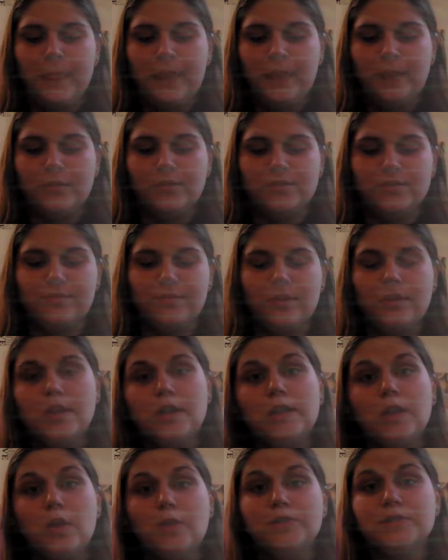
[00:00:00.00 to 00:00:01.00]
it was a very
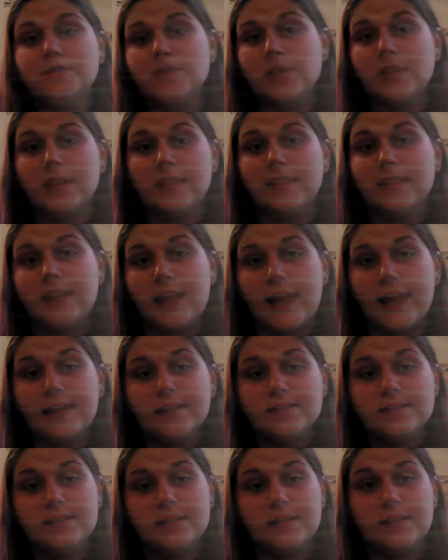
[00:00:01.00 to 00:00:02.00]
close look at the
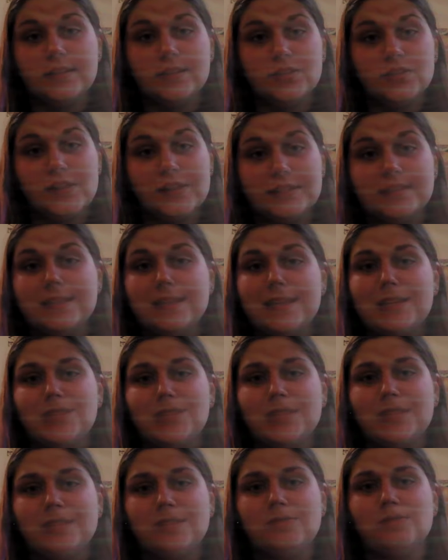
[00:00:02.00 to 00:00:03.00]
text and
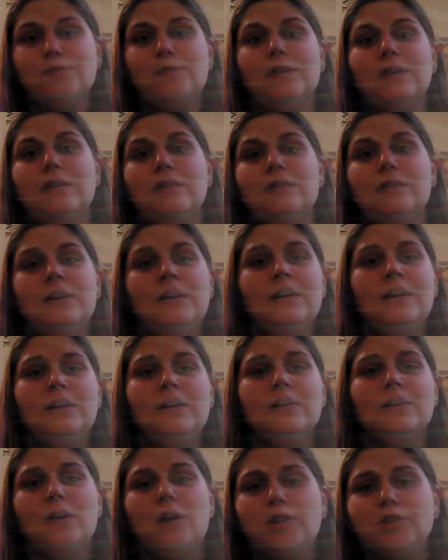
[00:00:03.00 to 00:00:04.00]
translations with
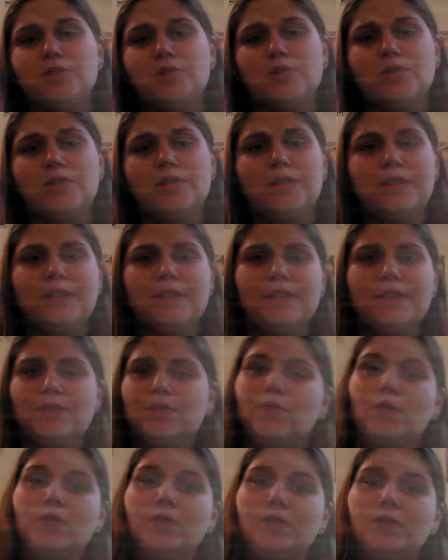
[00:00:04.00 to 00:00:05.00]
cultural and
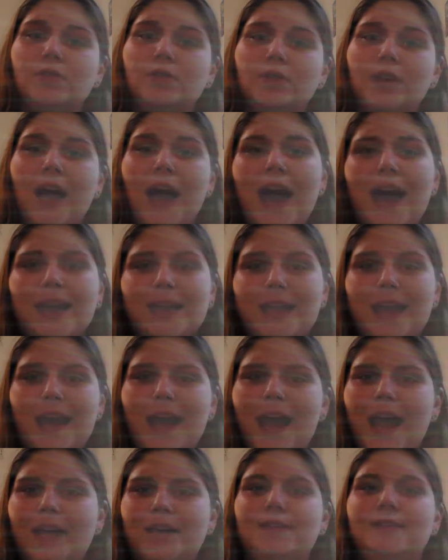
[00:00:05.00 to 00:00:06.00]
historical
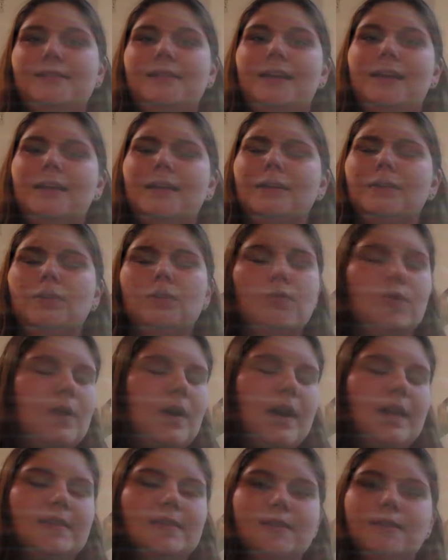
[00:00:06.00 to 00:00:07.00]
context and
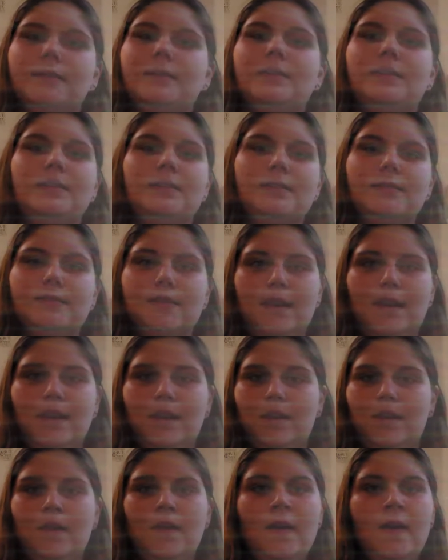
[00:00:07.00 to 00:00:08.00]
nuances
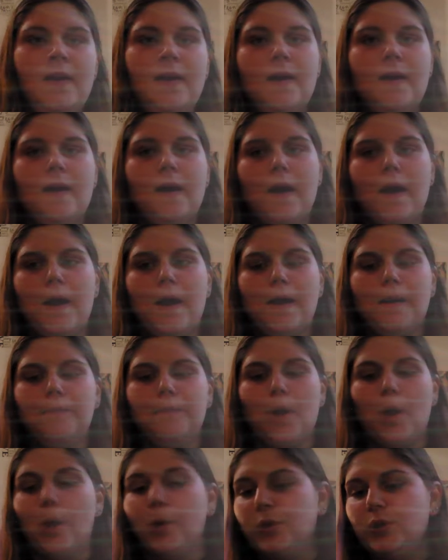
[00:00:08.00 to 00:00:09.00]
and
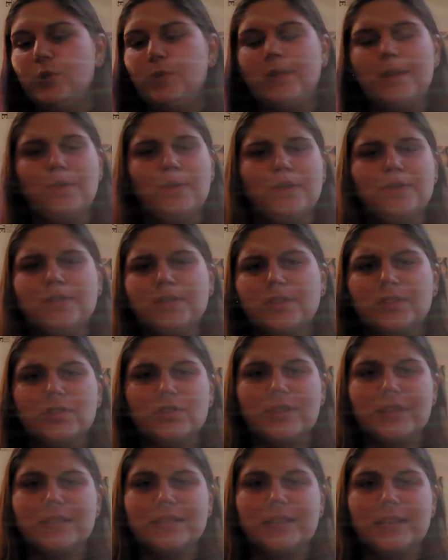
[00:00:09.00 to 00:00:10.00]
arguing with certain
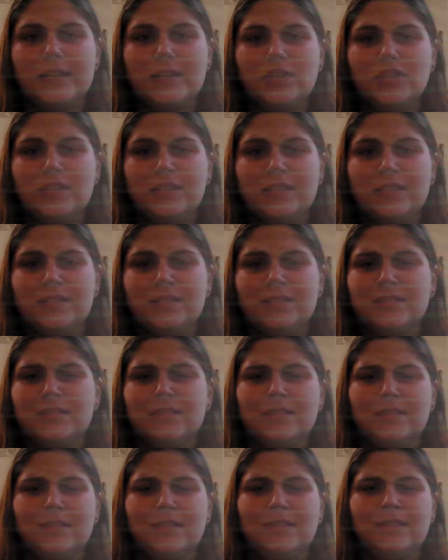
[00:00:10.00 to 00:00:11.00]

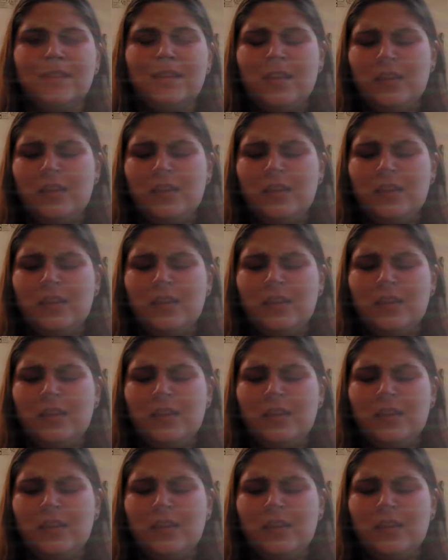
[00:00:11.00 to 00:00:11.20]
translations and